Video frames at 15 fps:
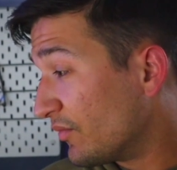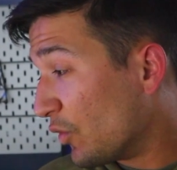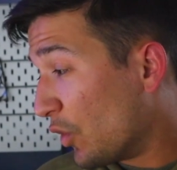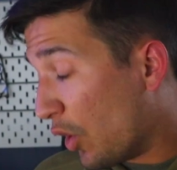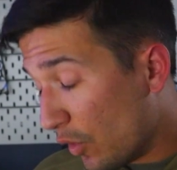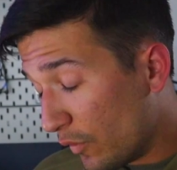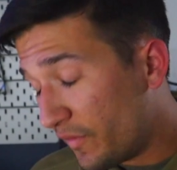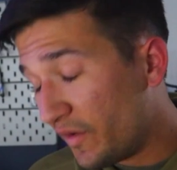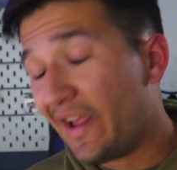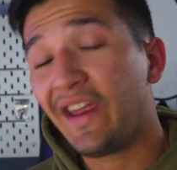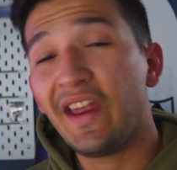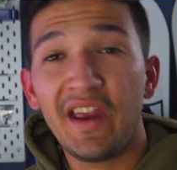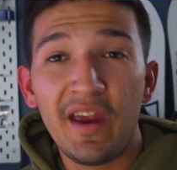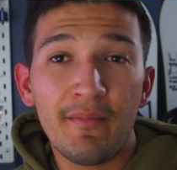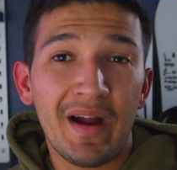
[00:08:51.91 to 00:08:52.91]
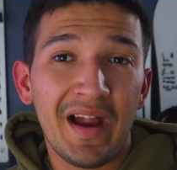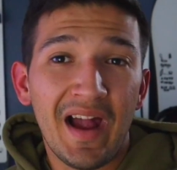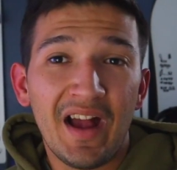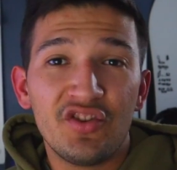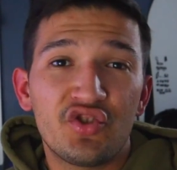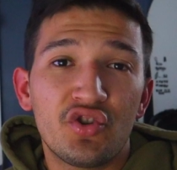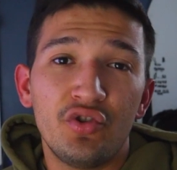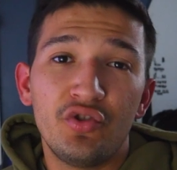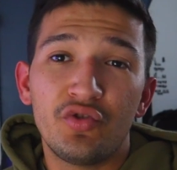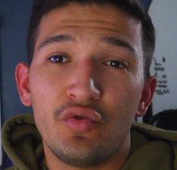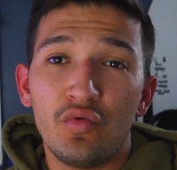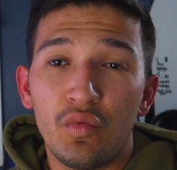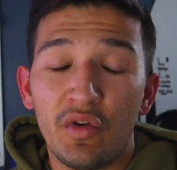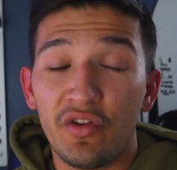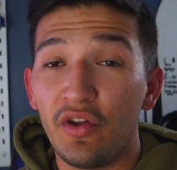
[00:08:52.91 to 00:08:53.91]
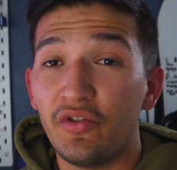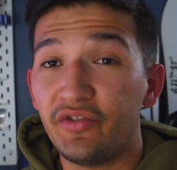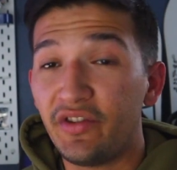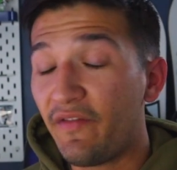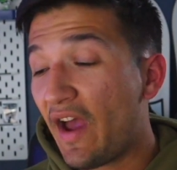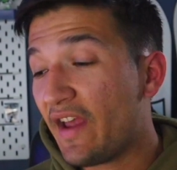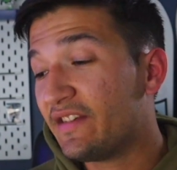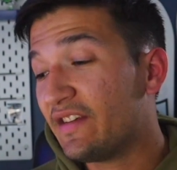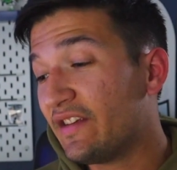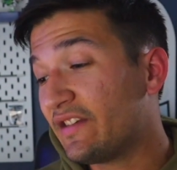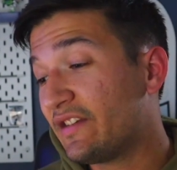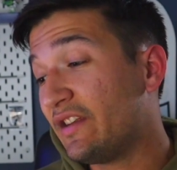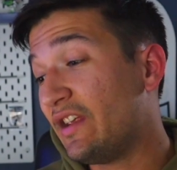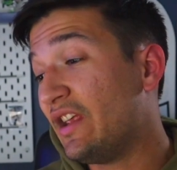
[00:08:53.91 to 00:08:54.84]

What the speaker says: Hopefully I can get my hands onto one of those devices.